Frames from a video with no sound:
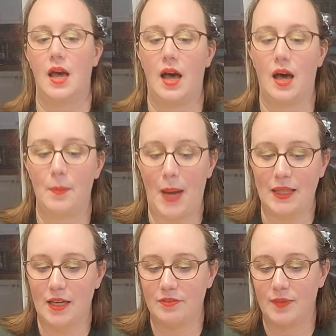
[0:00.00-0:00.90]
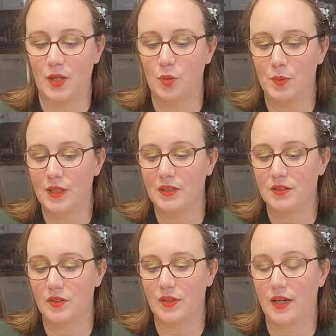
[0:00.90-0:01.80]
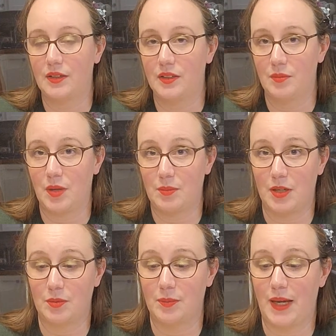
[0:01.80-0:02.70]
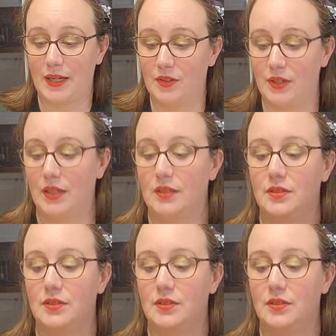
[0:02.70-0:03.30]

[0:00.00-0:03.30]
I left my openings so that I could get my marble back out again,